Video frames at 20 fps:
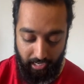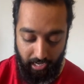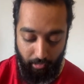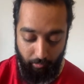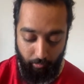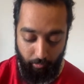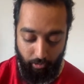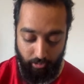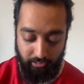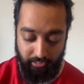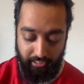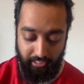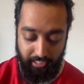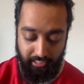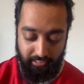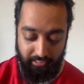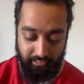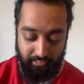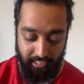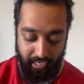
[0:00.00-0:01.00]
at wars
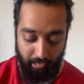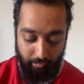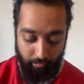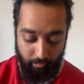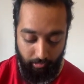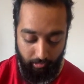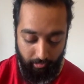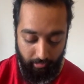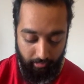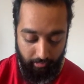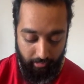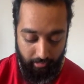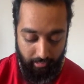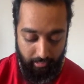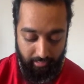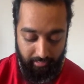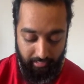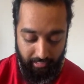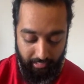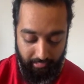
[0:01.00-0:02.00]
against Town Hall
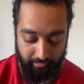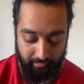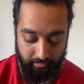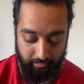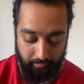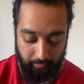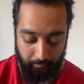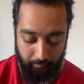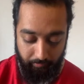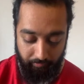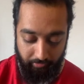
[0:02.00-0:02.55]
10s.